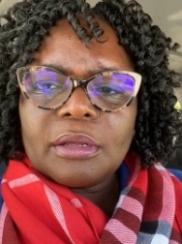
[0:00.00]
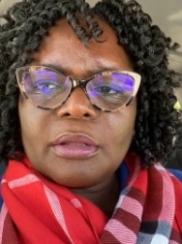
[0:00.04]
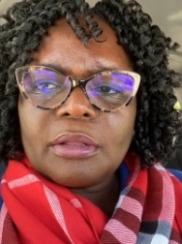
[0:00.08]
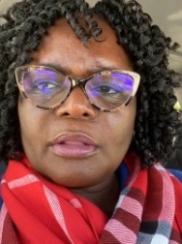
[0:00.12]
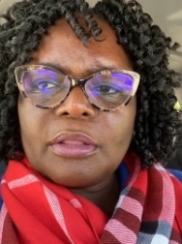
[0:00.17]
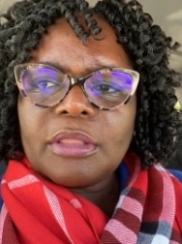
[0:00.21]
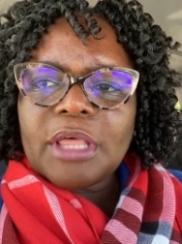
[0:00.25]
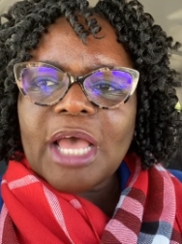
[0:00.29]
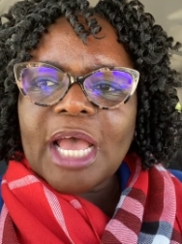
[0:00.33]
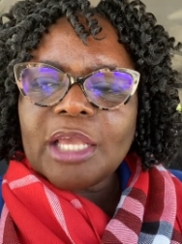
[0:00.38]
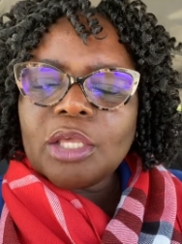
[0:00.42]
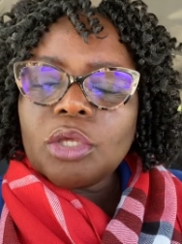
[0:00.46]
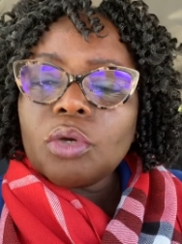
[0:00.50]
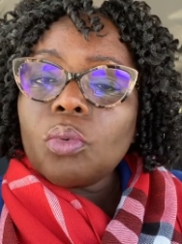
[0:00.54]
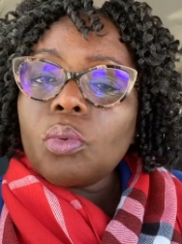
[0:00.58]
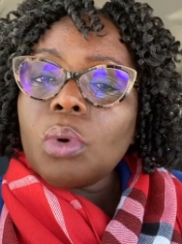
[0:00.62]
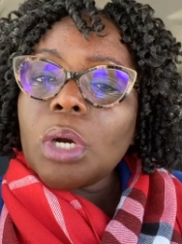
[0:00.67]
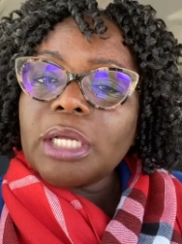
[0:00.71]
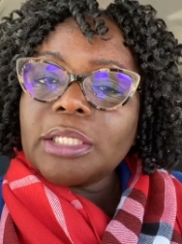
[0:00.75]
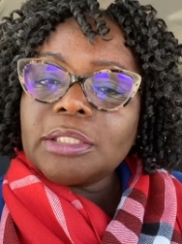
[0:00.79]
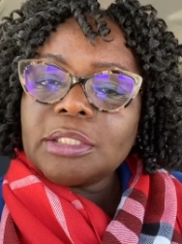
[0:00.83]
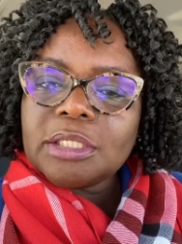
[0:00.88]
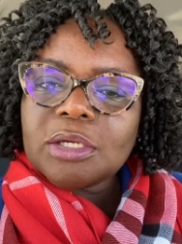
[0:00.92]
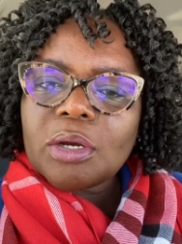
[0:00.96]
that you
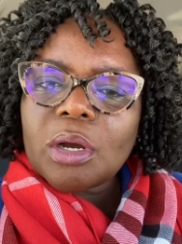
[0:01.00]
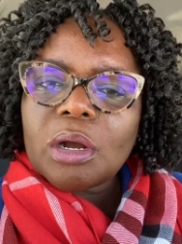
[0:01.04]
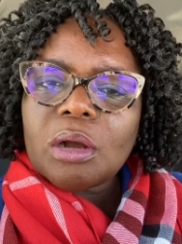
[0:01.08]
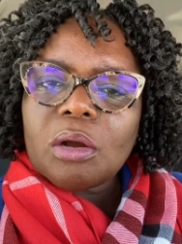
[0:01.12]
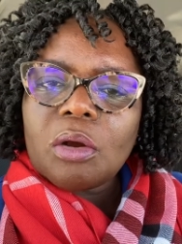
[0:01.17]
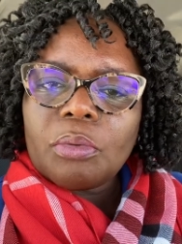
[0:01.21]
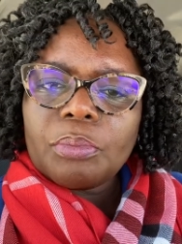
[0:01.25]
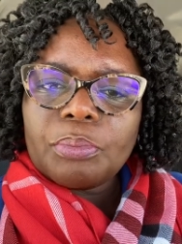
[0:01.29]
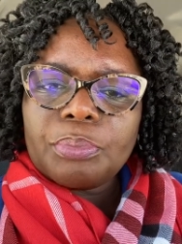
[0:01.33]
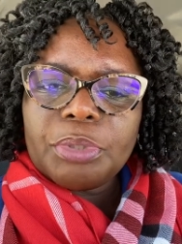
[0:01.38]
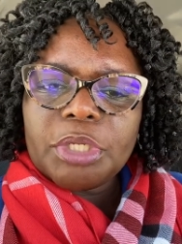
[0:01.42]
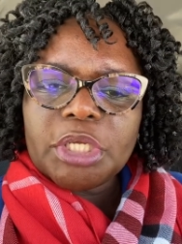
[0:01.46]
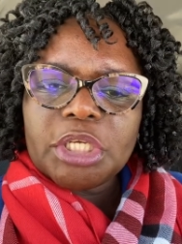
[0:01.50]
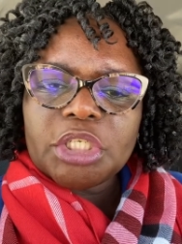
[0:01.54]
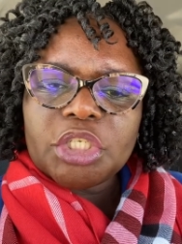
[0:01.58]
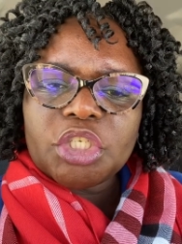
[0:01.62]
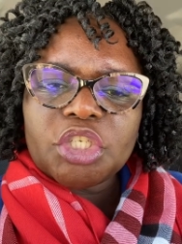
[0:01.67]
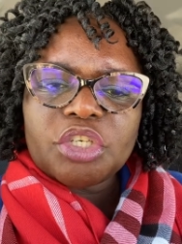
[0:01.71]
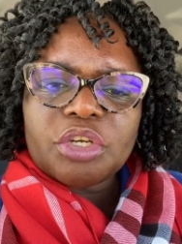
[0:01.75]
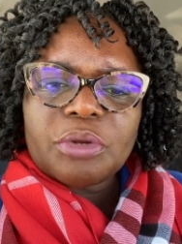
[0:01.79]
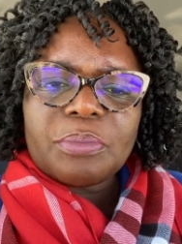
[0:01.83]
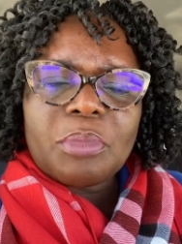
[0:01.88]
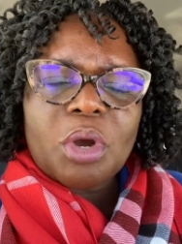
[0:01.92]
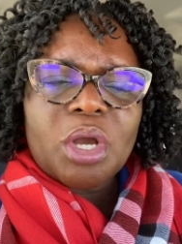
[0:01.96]
want to
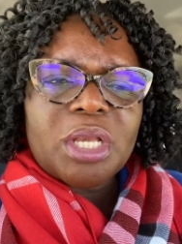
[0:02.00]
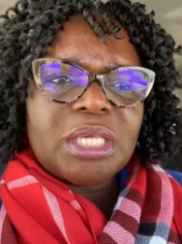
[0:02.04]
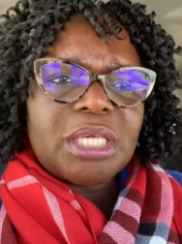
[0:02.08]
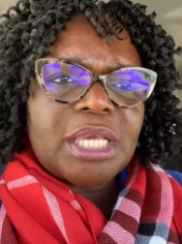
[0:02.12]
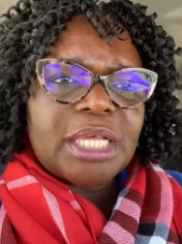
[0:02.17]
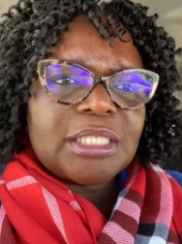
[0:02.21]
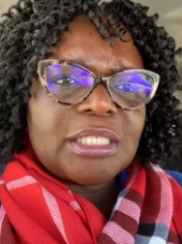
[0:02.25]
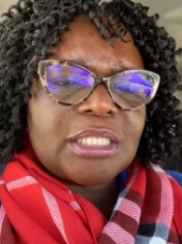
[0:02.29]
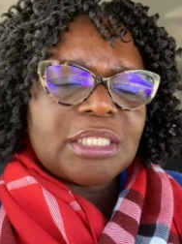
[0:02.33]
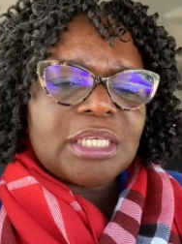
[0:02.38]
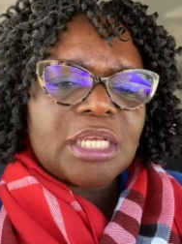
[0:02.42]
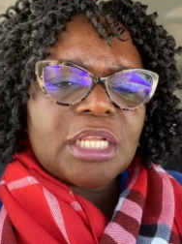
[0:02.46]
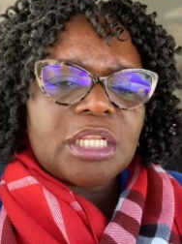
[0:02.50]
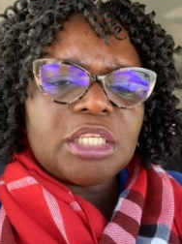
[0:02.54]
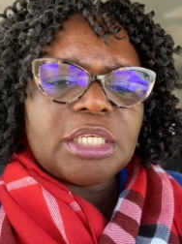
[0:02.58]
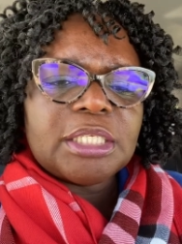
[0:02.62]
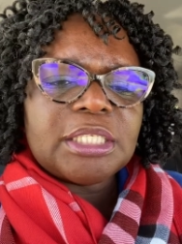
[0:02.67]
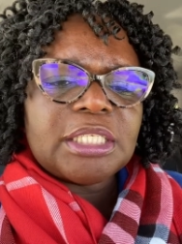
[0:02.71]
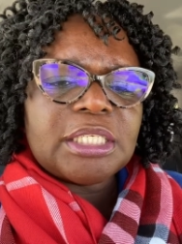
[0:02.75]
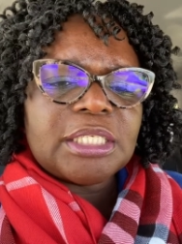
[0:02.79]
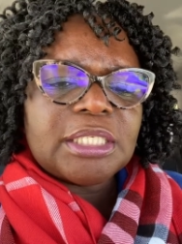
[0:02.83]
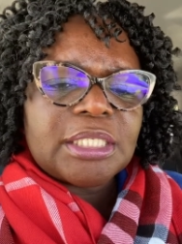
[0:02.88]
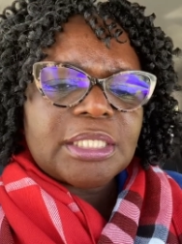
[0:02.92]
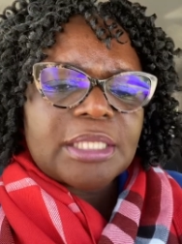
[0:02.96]
accomplish but yet still you
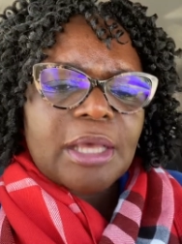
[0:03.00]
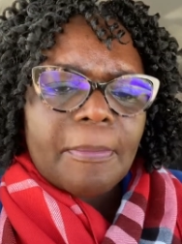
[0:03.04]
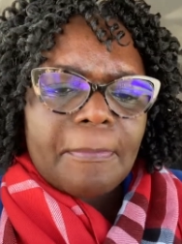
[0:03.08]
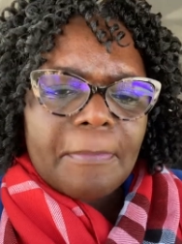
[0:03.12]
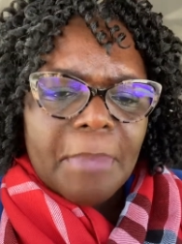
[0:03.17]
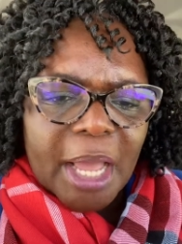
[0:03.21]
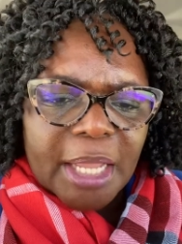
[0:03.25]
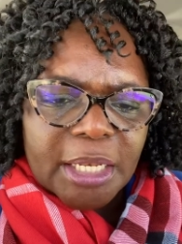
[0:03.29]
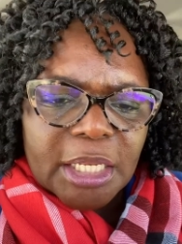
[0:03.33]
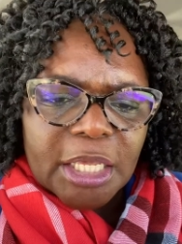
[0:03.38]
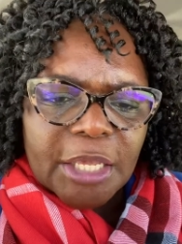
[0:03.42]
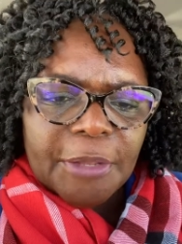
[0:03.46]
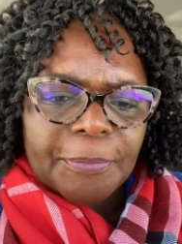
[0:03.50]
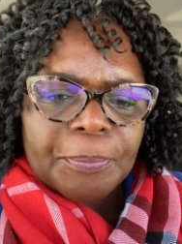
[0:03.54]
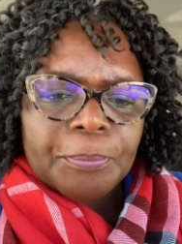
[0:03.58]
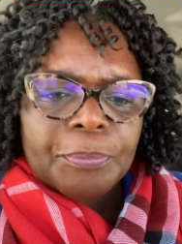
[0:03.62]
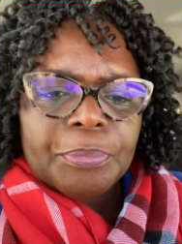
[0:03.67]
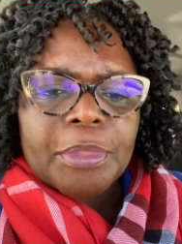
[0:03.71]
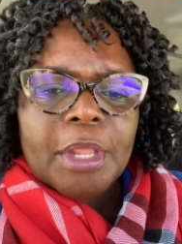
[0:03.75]
see somebody